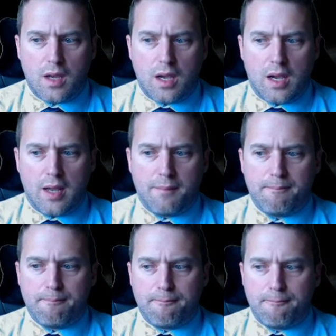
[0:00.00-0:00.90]
Um,
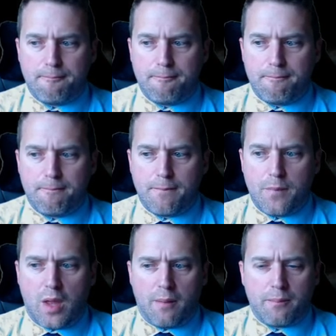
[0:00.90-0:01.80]

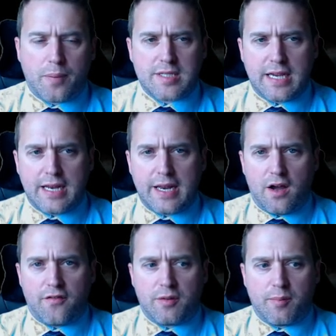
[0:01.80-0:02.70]
I'm particularly
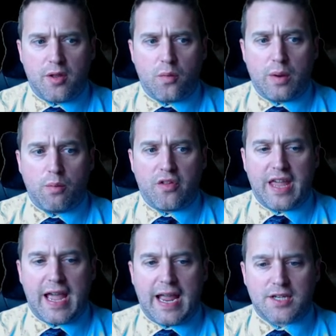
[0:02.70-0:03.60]
after, by the way, what the
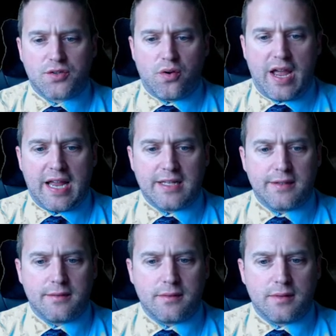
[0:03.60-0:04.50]
X or N
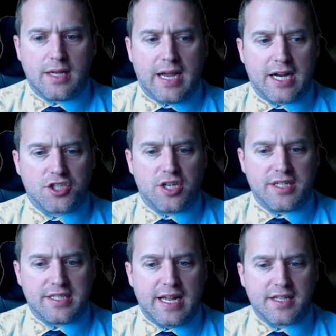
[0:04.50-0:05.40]
actually
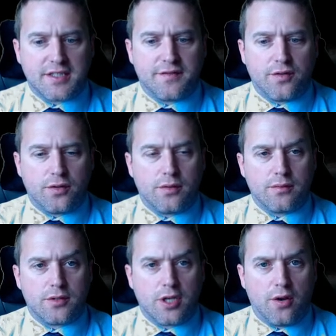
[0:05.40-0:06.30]
stands for.
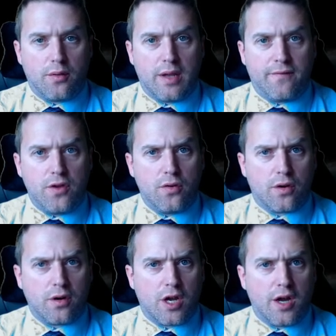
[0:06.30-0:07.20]
So if you
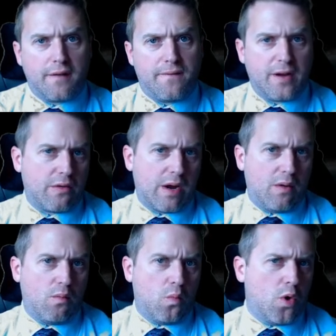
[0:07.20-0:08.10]
can kind of figure out
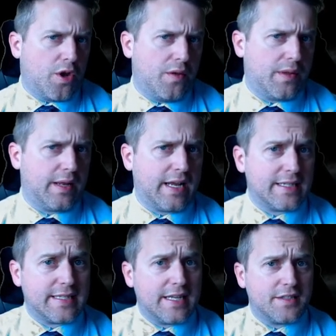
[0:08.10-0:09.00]
what you think that
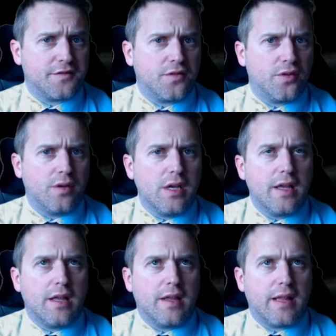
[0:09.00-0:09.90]
stands for,
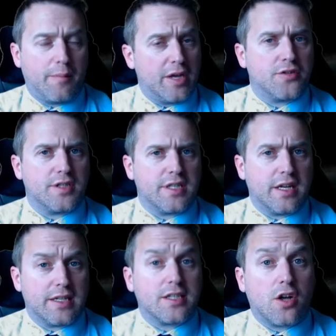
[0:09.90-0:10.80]
That'd be interesting.
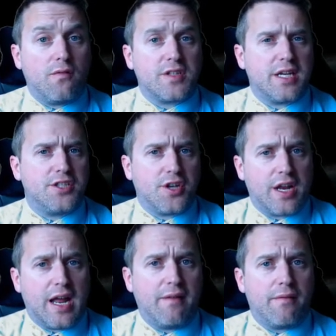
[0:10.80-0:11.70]
That's the conversation you
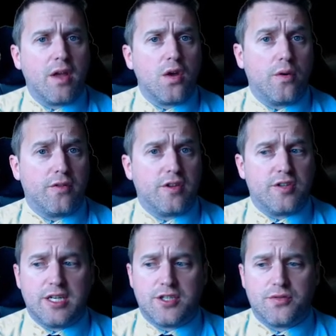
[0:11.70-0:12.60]
can have with the
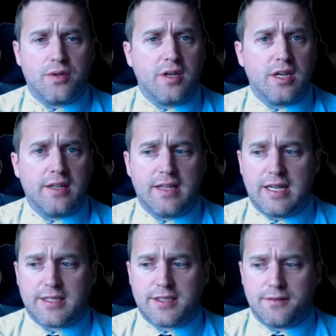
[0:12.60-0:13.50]
teacher in the
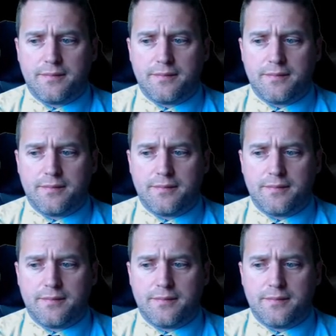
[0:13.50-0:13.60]
lesson.